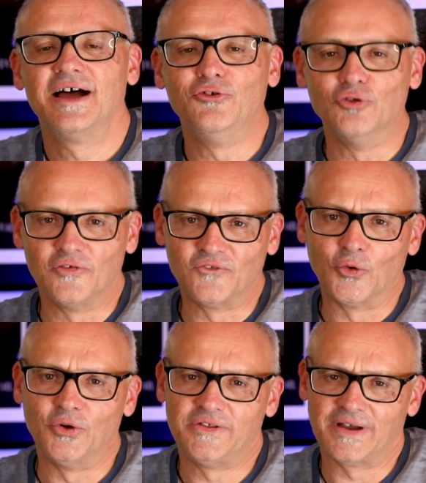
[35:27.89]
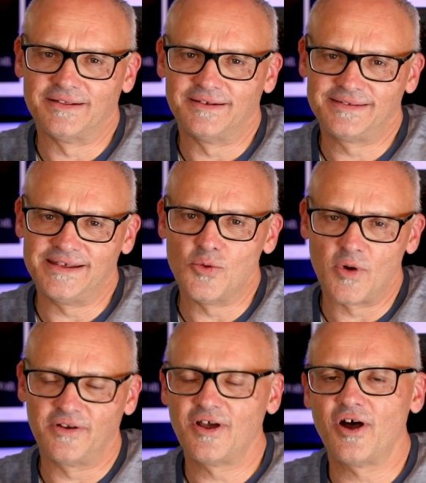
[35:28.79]
I do look forward to seeing
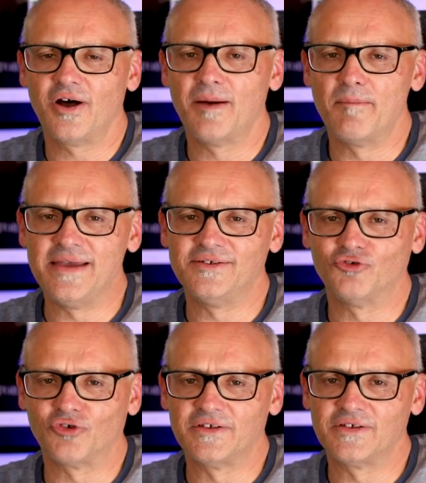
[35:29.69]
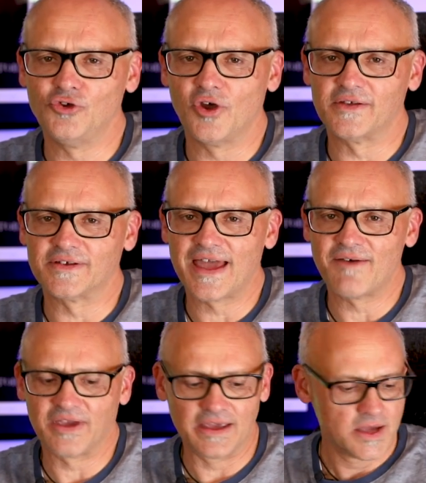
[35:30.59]
what amazing drinks you guys are
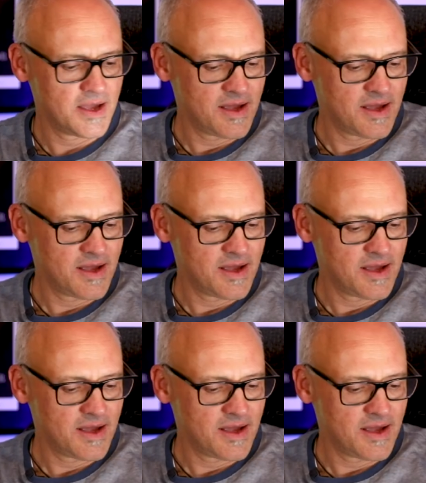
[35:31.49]
having.